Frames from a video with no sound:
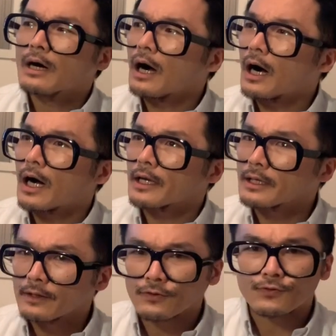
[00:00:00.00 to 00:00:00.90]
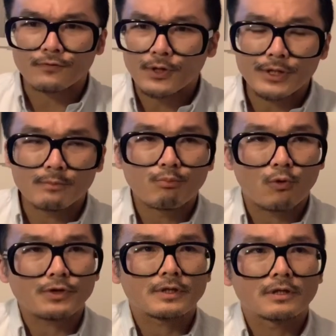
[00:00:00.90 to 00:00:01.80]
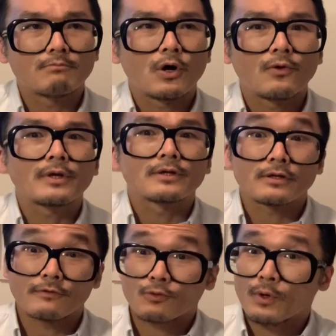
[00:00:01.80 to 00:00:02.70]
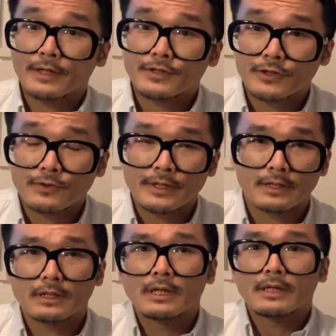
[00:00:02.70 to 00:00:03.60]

on this very important component of Criterion,